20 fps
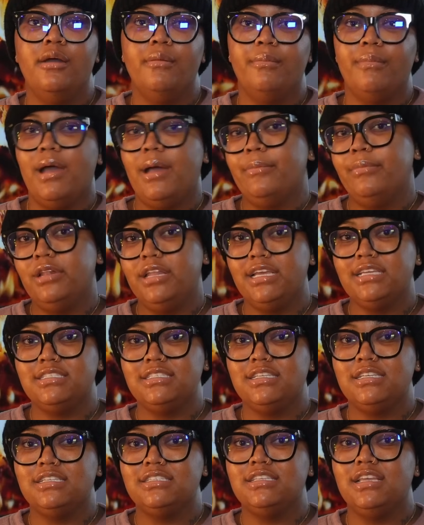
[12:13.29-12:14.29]
my
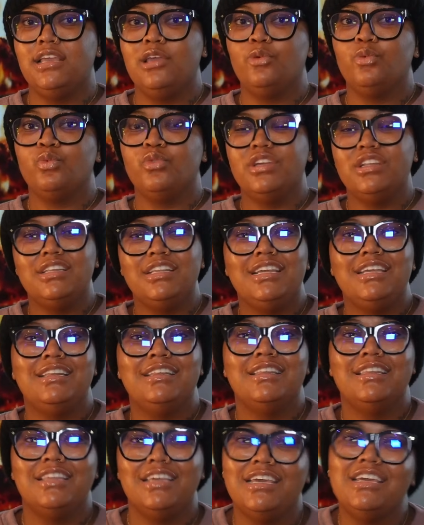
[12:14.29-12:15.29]
blessings and really
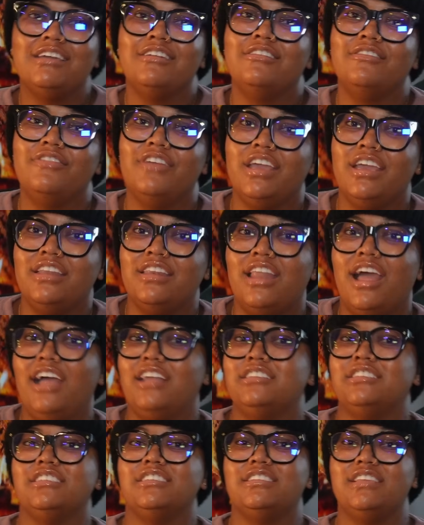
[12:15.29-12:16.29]
live and
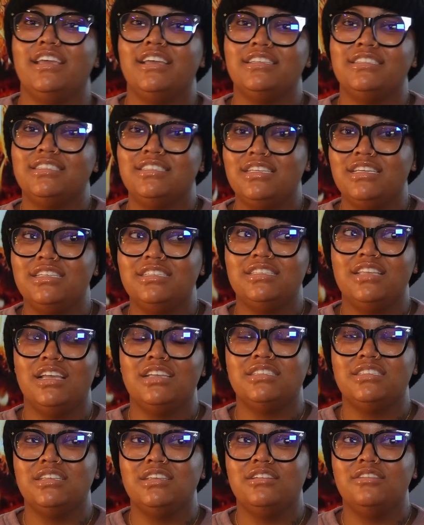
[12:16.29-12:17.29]
not just exist
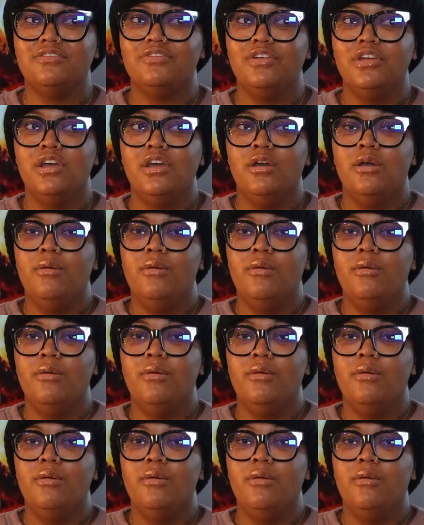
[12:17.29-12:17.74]
as if